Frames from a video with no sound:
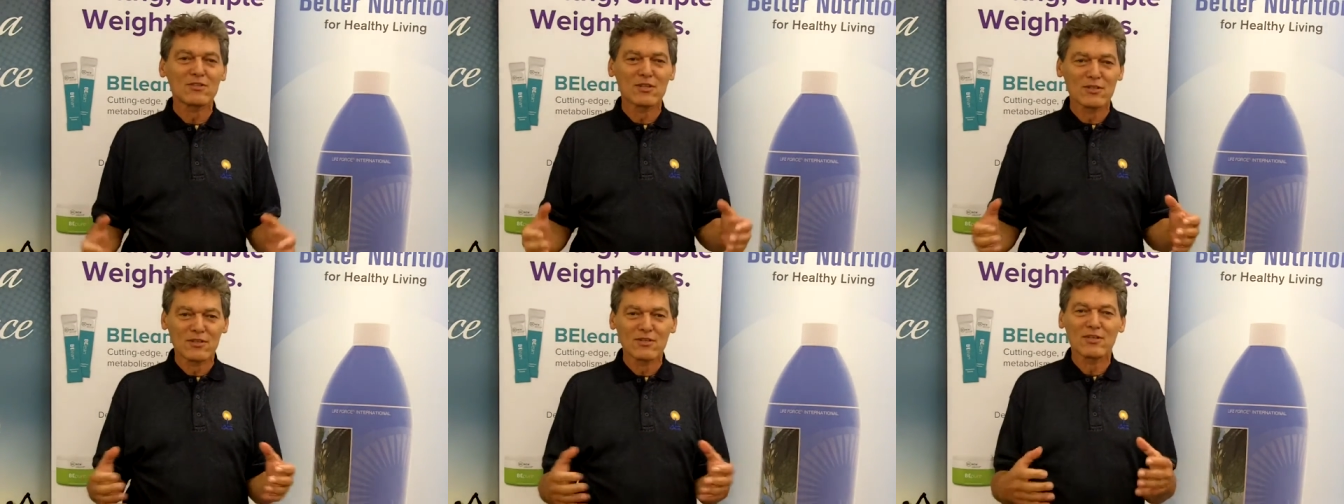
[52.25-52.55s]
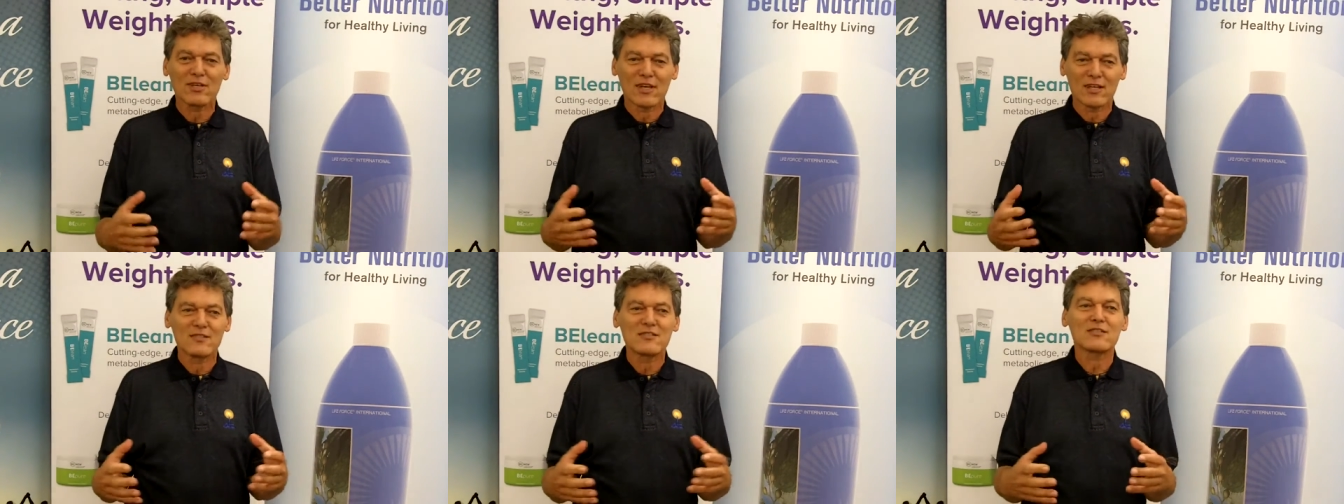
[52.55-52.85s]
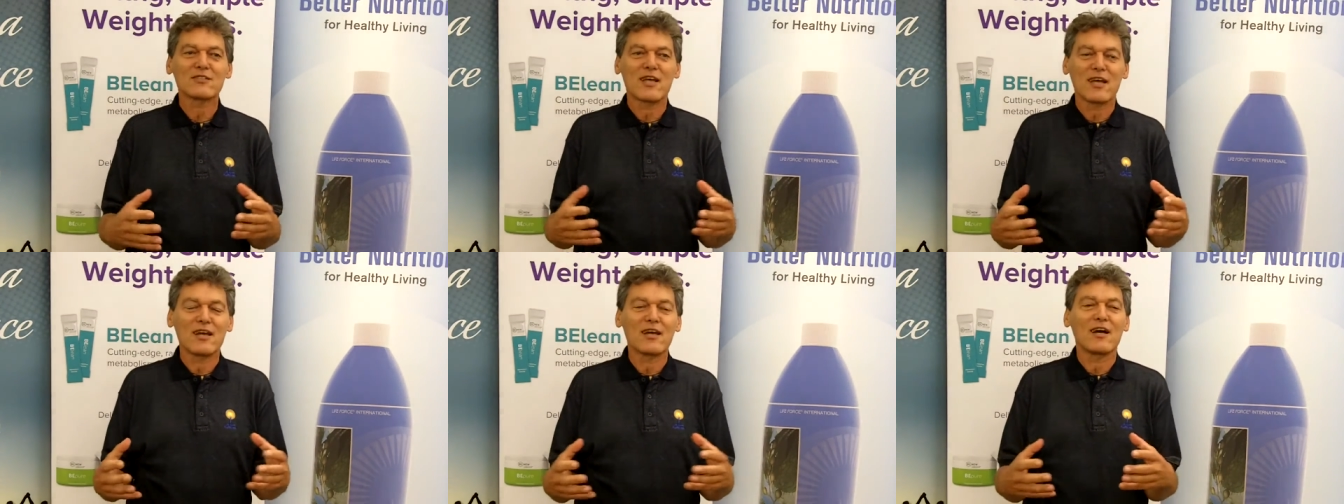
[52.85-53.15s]
so you can
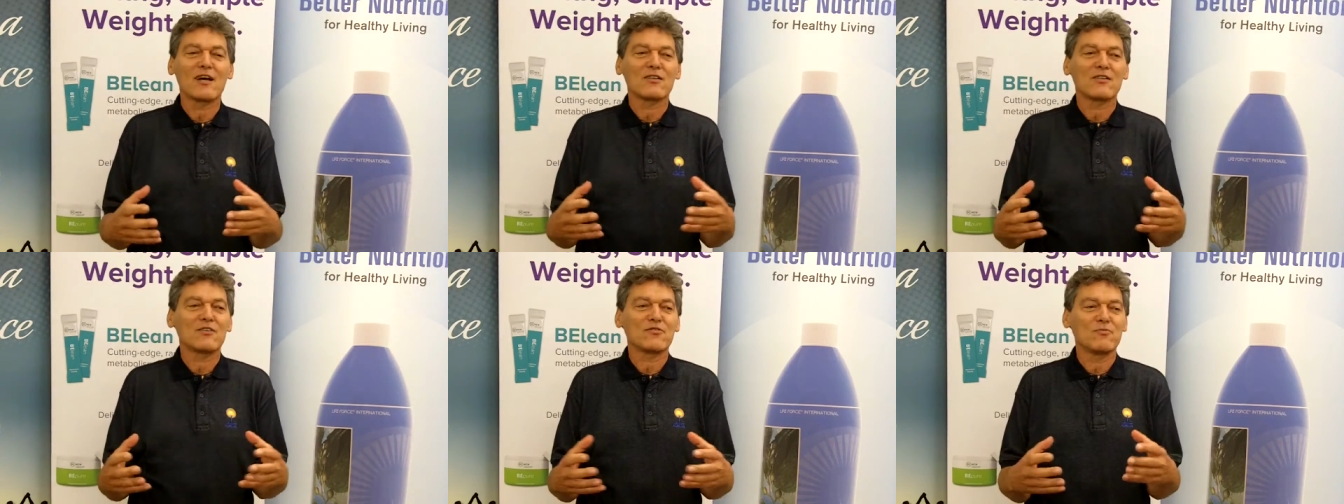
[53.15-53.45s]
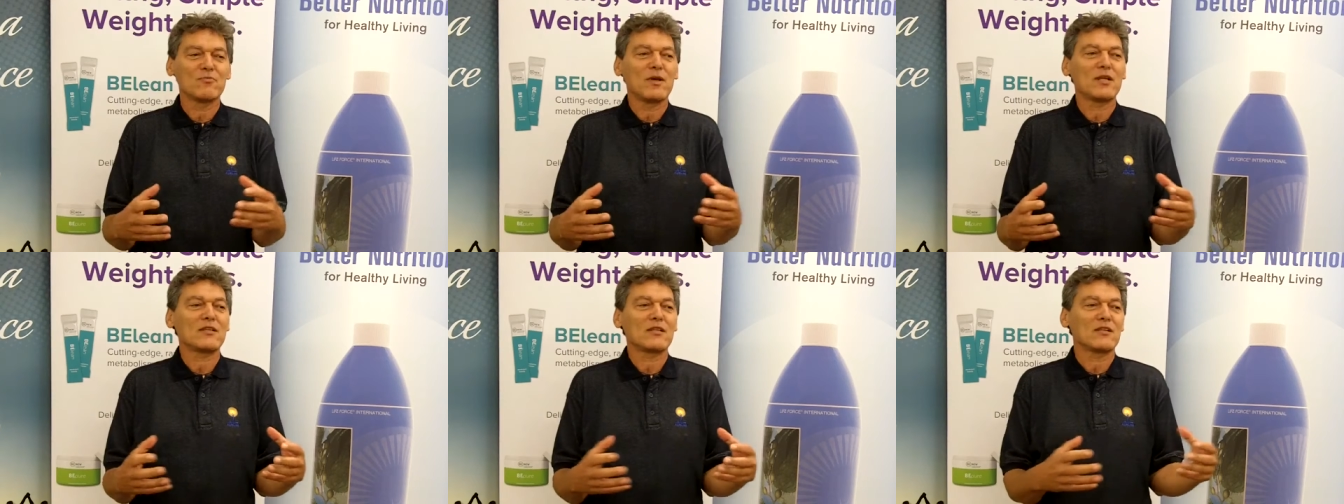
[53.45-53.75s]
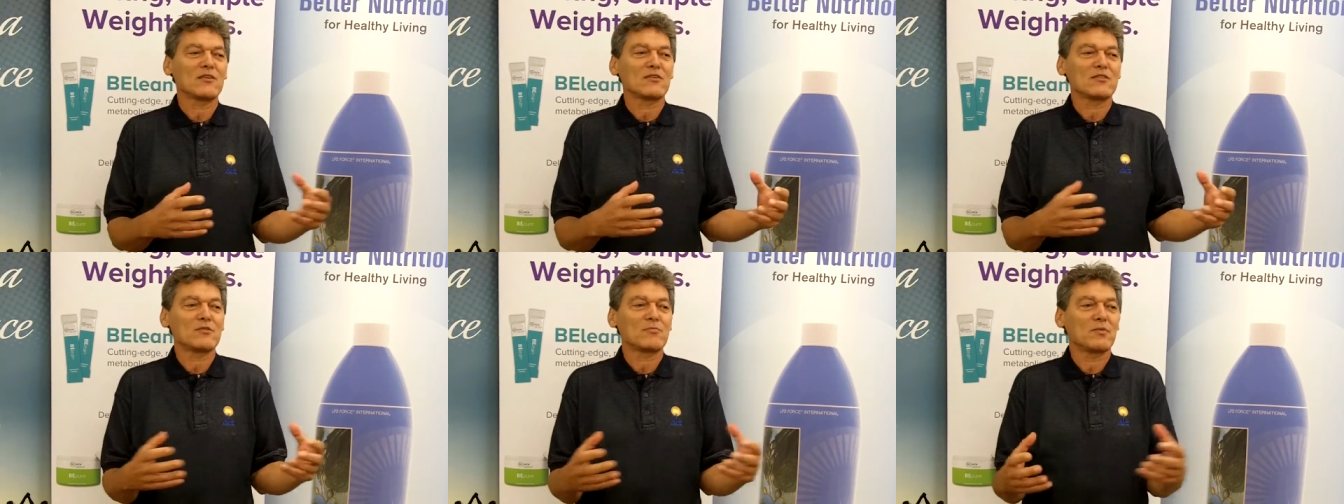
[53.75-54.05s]
stay out of
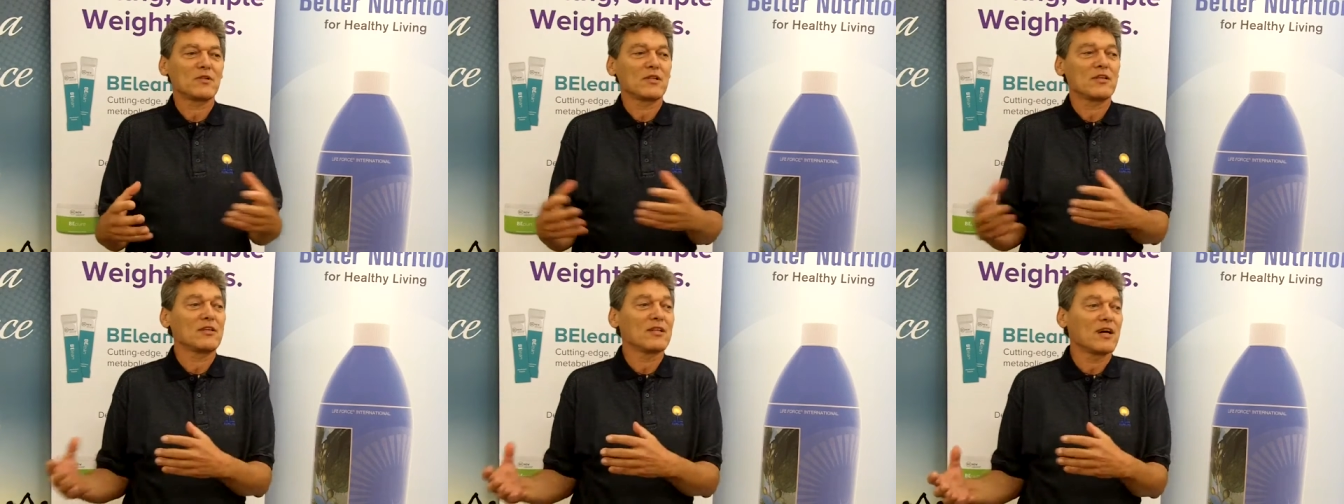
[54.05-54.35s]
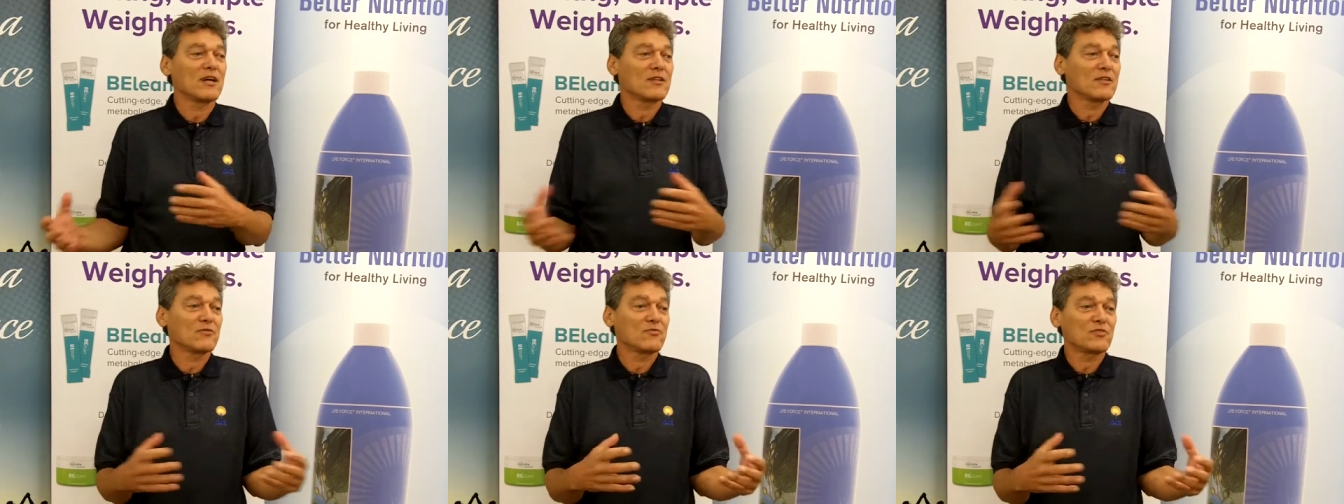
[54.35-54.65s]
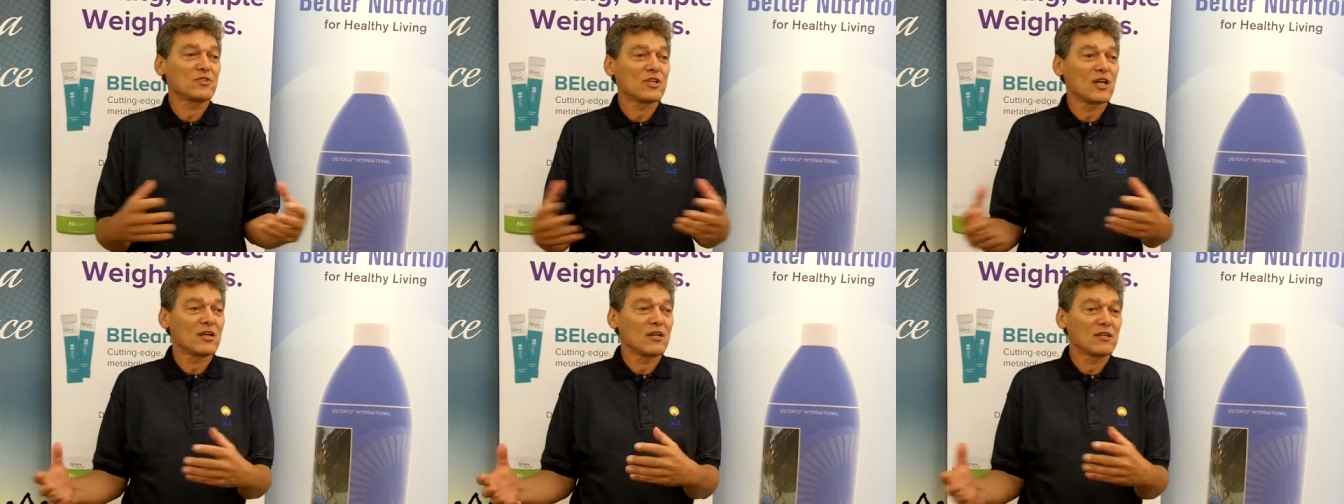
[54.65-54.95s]
mental hospital and out
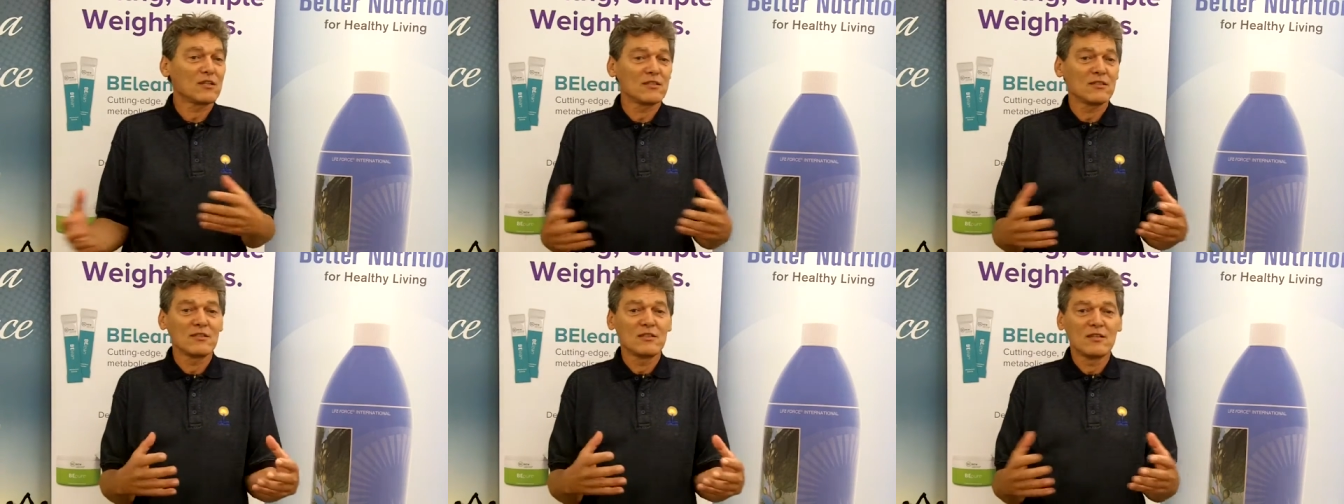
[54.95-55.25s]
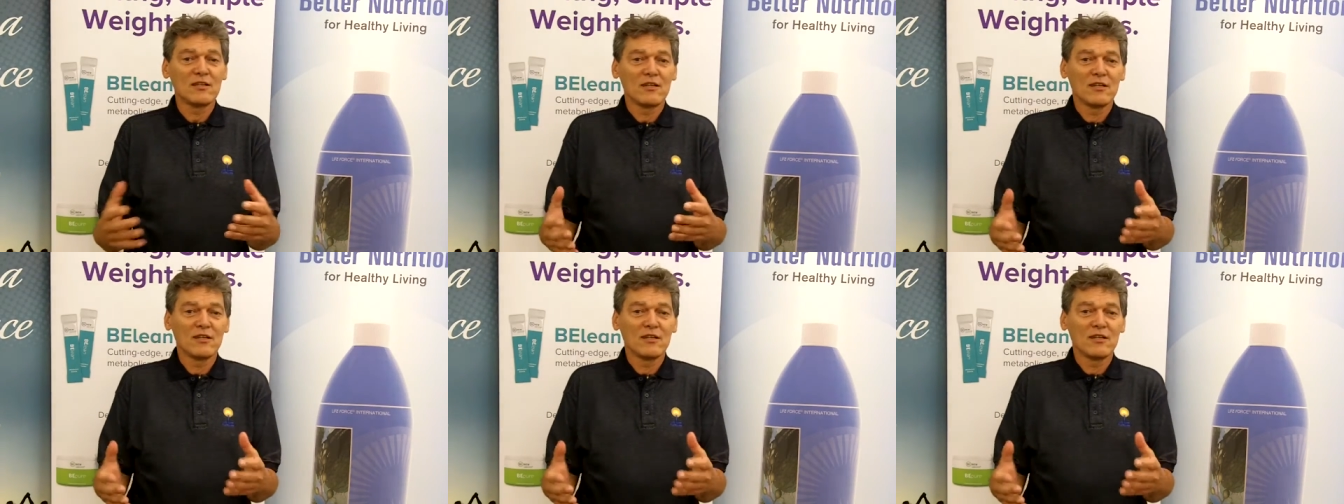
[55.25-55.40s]
of jail,